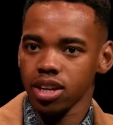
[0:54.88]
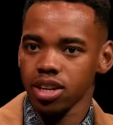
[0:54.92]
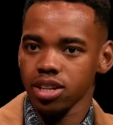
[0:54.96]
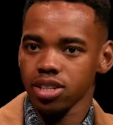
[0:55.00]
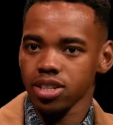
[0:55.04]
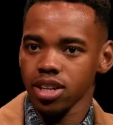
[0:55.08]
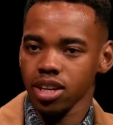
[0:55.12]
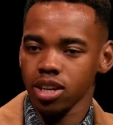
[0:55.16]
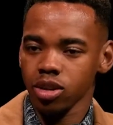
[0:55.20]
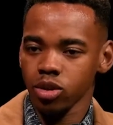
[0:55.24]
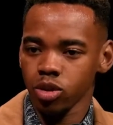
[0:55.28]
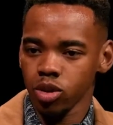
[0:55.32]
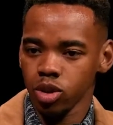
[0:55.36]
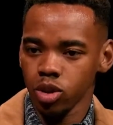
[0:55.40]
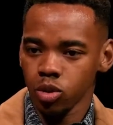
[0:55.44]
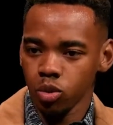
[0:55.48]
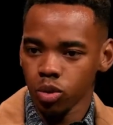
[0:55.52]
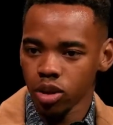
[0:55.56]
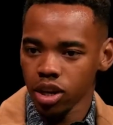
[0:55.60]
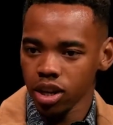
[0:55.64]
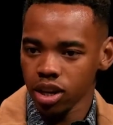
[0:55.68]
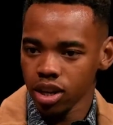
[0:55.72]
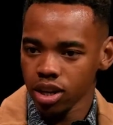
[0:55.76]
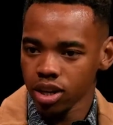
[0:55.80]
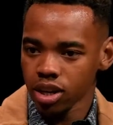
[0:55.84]
they say you, you
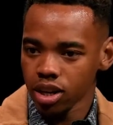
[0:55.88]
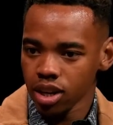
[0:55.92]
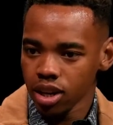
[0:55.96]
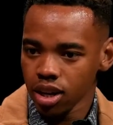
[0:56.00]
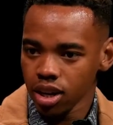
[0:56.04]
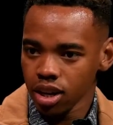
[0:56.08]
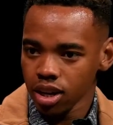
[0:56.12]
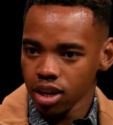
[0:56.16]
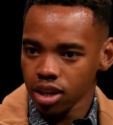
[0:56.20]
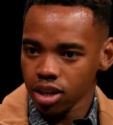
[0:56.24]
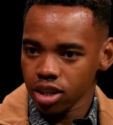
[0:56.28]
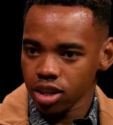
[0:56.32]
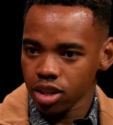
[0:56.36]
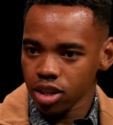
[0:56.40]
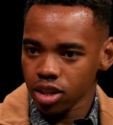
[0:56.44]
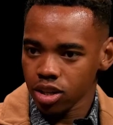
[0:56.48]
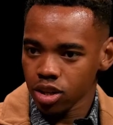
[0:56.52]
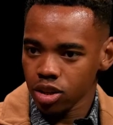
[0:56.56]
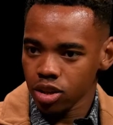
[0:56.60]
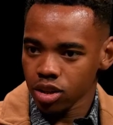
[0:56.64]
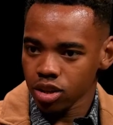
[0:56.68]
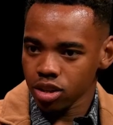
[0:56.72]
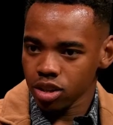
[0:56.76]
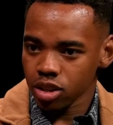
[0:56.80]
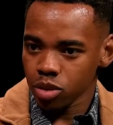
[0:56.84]
want to,
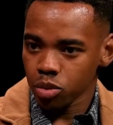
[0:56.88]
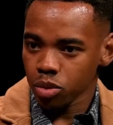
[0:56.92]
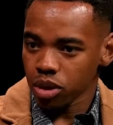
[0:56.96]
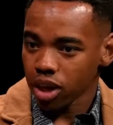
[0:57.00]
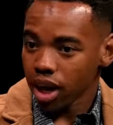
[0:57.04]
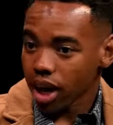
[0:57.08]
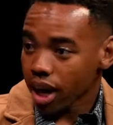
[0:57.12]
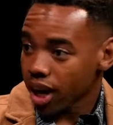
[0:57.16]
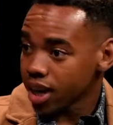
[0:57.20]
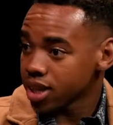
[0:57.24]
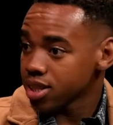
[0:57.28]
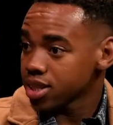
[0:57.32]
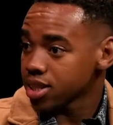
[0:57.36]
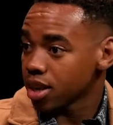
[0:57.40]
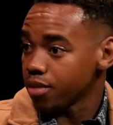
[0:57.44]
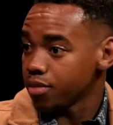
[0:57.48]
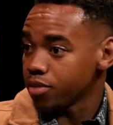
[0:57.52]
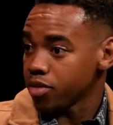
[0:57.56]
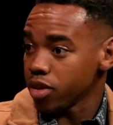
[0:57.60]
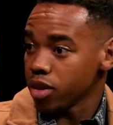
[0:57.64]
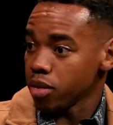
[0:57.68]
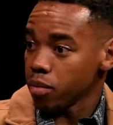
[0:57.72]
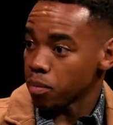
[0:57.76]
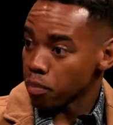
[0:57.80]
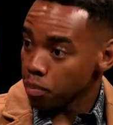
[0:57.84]
you, you want to hide
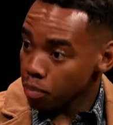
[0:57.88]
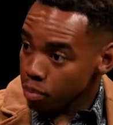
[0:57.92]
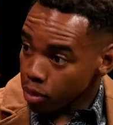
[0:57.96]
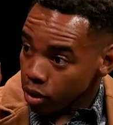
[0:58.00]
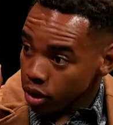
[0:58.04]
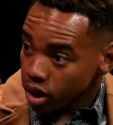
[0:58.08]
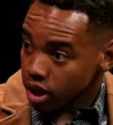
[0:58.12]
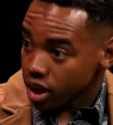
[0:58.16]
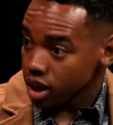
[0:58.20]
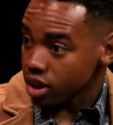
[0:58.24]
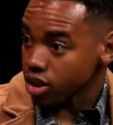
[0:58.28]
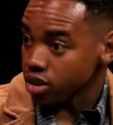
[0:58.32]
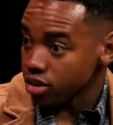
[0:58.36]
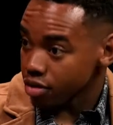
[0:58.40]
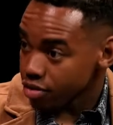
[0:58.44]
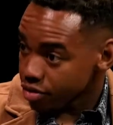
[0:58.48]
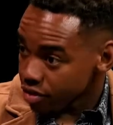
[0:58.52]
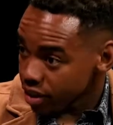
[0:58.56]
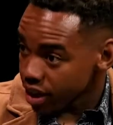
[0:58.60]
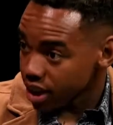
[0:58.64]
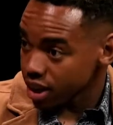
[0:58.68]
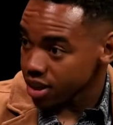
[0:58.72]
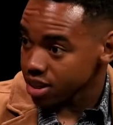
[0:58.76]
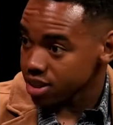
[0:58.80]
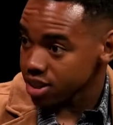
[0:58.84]
something, put it in your
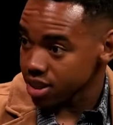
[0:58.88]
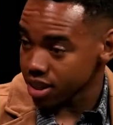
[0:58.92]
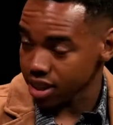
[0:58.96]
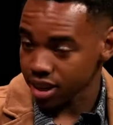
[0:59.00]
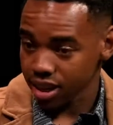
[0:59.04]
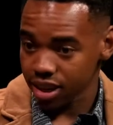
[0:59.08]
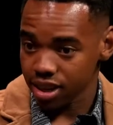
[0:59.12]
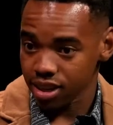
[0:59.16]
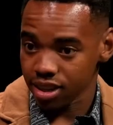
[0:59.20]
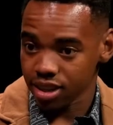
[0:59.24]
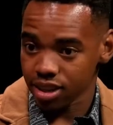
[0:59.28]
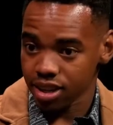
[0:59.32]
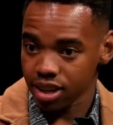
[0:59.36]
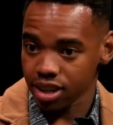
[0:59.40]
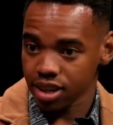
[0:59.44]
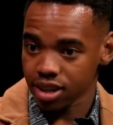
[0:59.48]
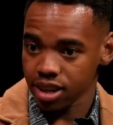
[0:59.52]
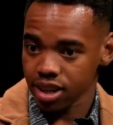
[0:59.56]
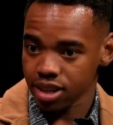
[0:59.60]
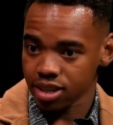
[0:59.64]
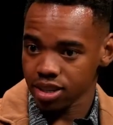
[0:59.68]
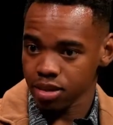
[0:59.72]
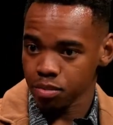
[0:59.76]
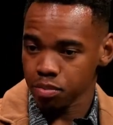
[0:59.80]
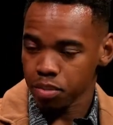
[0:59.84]
face. And, and, and
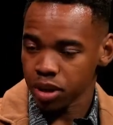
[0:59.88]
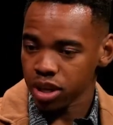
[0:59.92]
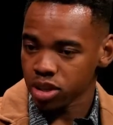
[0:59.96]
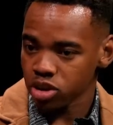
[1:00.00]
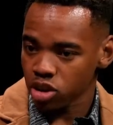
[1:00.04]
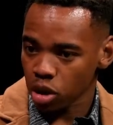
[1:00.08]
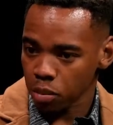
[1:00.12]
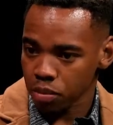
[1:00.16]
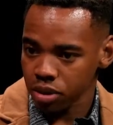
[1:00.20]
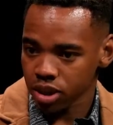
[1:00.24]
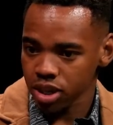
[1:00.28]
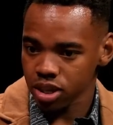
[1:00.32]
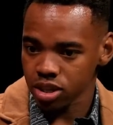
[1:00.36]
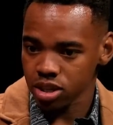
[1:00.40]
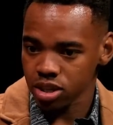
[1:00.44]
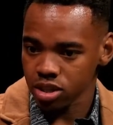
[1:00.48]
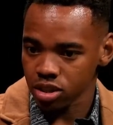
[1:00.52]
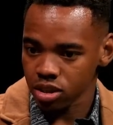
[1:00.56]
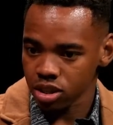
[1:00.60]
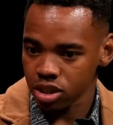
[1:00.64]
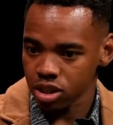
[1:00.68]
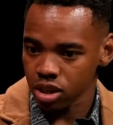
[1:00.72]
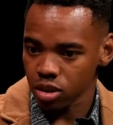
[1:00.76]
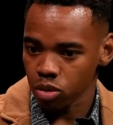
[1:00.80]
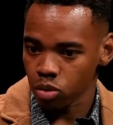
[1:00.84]
there's a big topic as
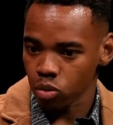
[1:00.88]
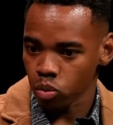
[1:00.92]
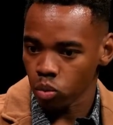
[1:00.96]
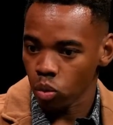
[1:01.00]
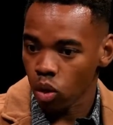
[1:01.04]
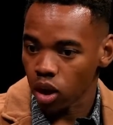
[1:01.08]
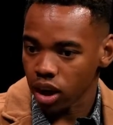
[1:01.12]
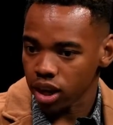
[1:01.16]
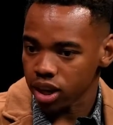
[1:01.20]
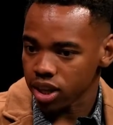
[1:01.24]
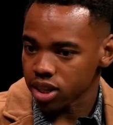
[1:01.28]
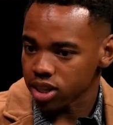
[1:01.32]
to, you know, what